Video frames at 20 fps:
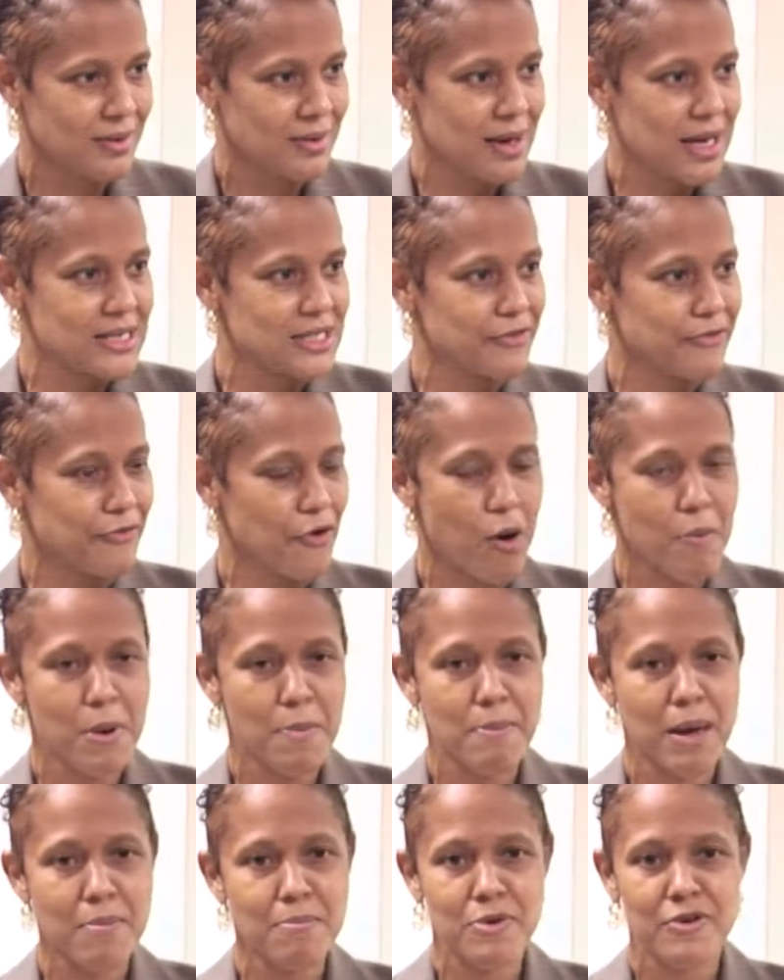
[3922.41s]
As a former
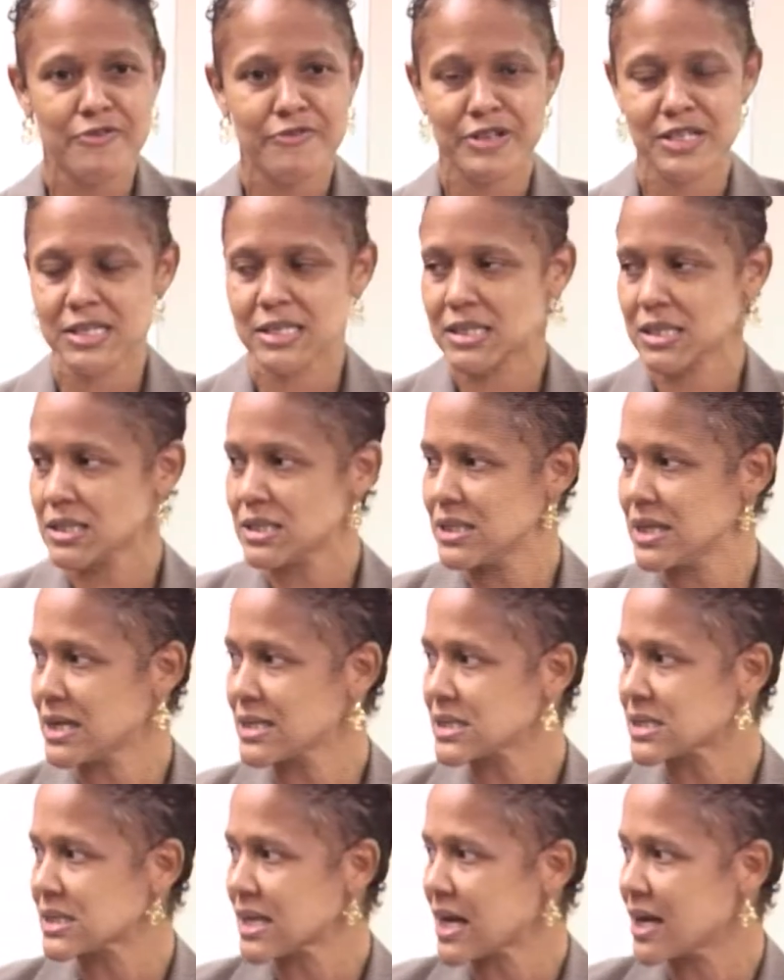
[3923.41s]
member for the city
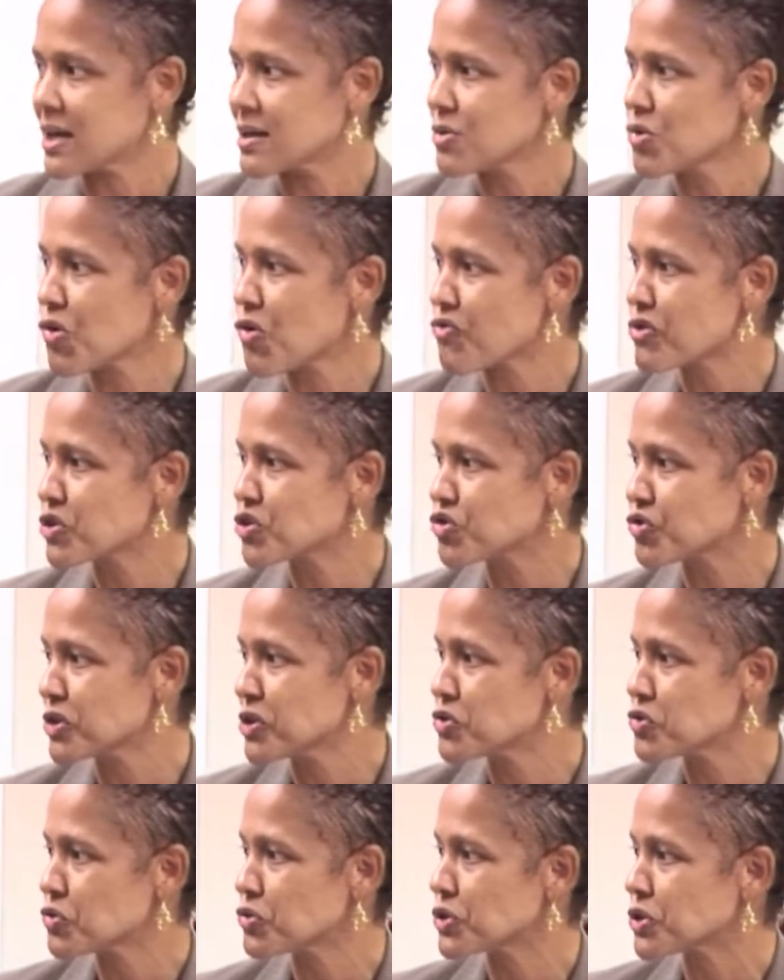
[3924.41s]
has said, no
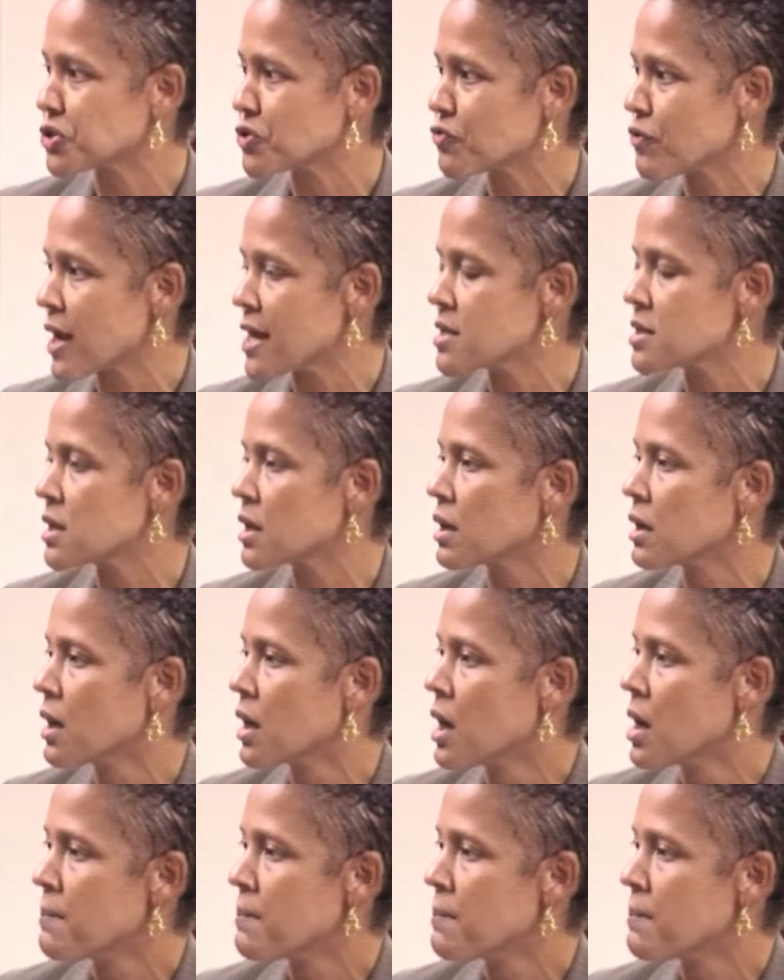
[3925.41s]
retreat, no surrender.